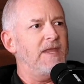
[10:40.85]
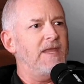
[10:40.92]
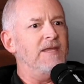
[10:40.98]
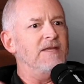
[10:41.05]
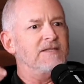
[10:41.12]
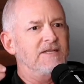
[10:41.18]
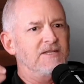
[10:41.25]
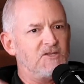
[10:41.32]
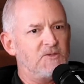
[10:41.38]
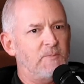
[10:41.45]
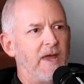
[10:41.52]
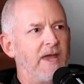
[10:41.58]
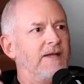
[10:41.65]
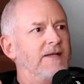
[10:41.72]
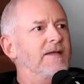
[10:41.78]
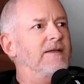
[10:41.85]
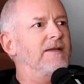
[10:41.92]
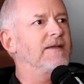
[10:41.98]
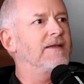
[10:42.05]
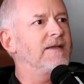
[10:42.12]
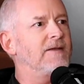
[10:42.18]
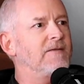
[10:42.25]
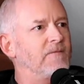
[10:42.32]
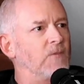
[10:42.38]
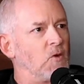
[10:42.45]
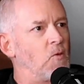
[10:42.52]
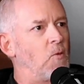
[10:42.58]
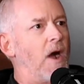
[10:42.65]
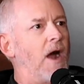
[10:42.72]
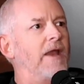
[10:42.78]
is inspected for
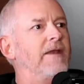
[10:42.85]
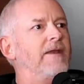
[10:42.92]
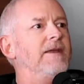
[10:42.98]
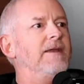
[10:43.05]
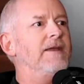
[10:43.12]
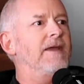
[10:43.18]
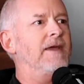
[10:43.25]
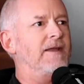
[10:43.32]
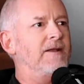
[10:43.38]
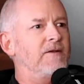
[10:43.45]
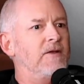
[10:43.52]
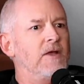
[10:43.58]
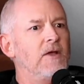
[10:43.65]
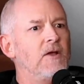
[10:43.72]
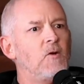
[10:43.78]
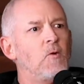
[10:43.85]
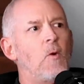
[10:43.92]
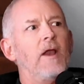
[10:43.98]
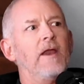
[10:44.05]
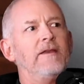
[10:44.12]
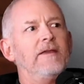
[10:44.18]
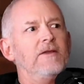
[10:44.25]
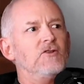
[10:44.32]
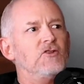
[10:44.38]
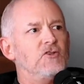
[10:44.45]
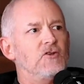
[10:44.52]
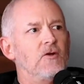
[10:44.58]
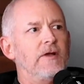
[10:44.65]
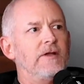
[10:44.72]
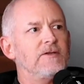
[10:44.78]
quality and quality
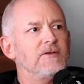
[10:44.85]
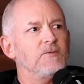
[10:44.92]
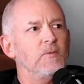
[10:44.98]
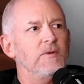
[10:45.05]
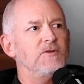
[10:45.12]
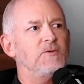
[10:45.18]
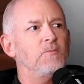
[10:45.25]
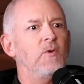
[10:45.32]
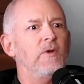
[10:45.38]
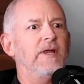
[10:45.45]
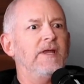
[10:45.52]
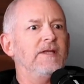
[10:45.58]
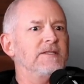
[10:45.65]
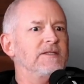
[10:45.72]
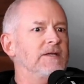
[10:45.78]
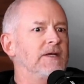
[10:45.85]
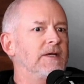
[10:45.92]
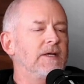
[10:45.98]
assurance, which brings